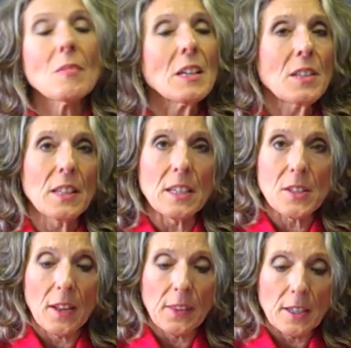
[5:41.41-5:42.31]
to the
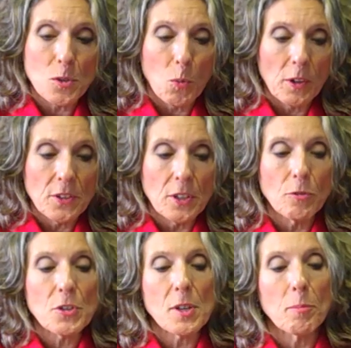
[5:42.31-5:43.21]
extent that it's warranted
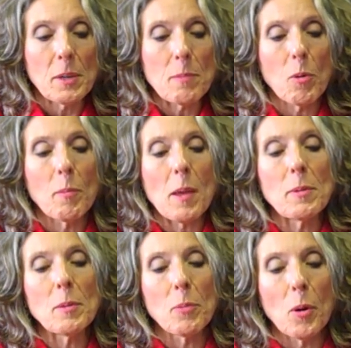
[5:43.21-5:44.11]
for some people, may
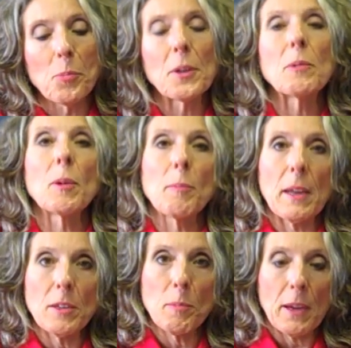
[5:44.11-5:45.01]
be appropriate when
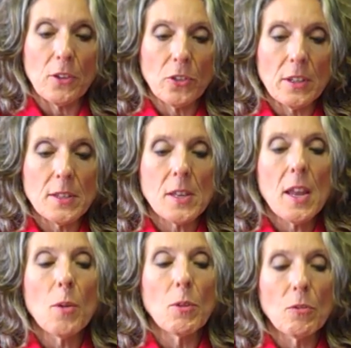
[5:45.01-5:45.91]
made to patients
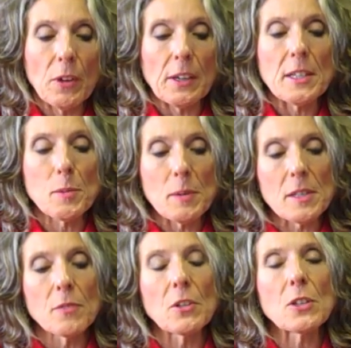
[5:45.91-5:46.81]
with very
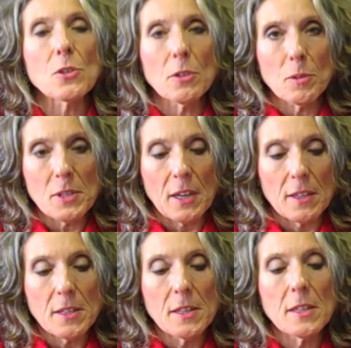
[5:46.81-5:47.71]
specific
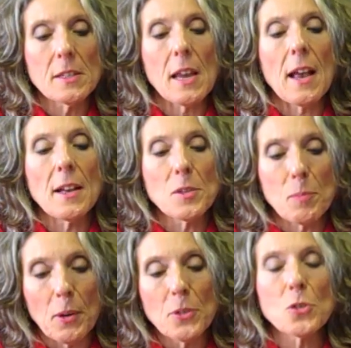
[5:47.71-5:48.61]
circumstances, as
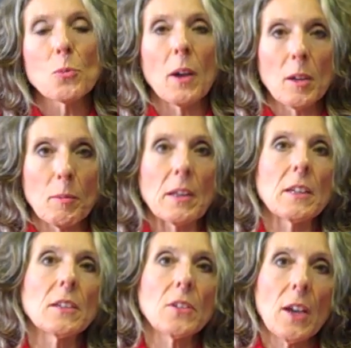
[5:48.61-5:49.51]
opposed to
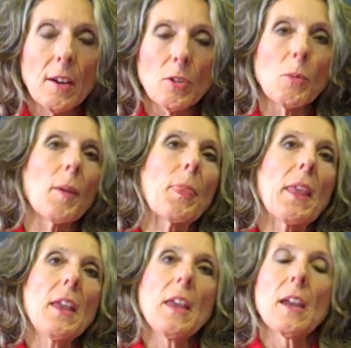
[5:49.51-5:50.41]
recommending it to everyone.
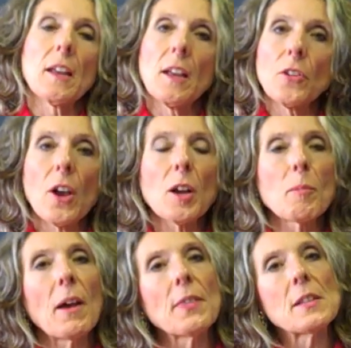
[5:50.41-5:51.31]
And I talk
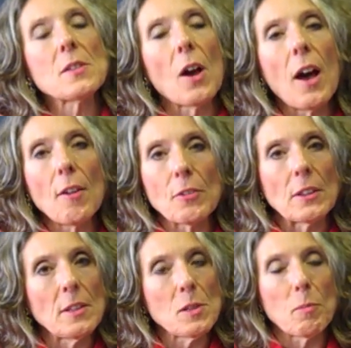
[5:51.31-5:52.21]
about this
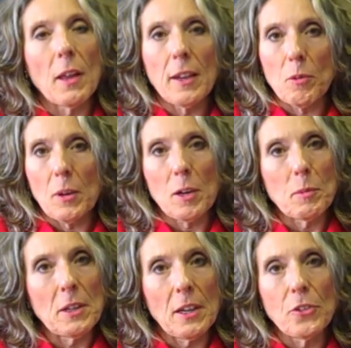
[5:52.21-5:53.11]
often, these blanket
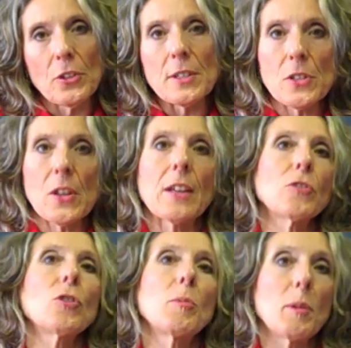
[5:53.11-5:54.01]
recommendations
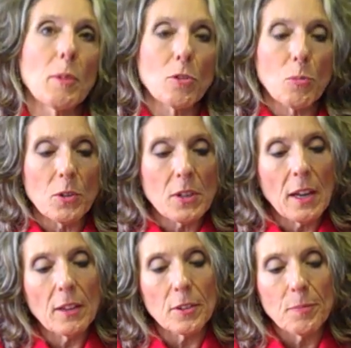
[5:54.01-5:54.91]
that should be much more
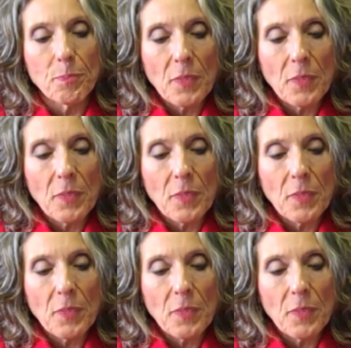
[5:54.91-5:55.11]
tailored.